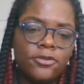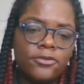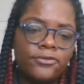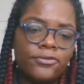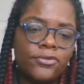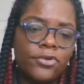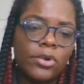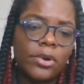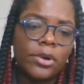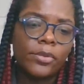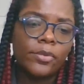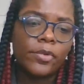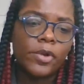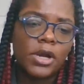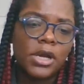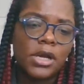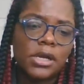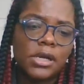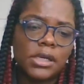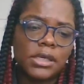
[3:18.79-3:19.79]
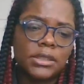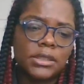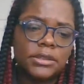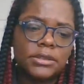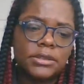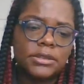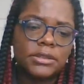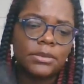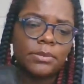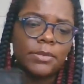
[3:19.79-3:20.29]
Four
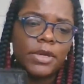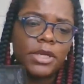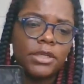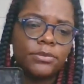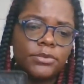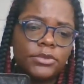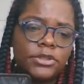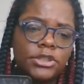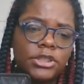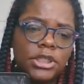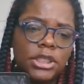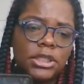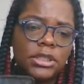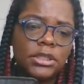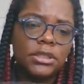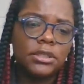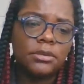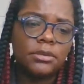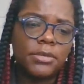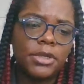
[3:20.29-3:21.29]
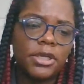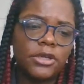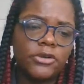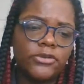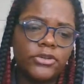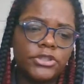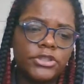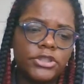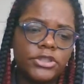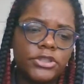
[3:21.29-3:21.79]
Wands. Somebody was cheating in a
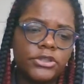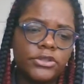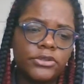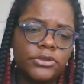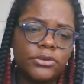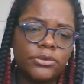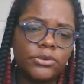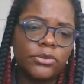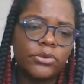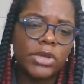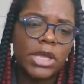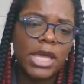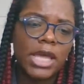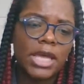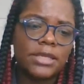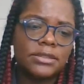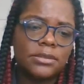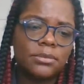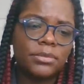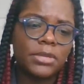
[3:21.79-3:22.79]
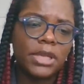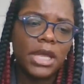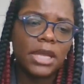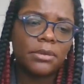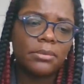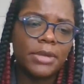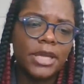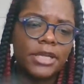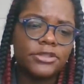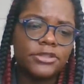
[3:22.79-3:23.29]
marriage here or had some black
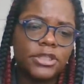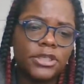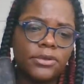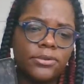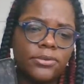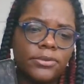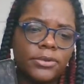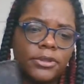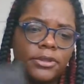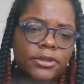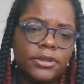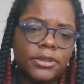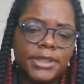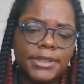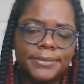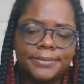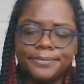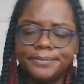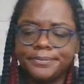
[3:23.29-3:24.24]
magic going on.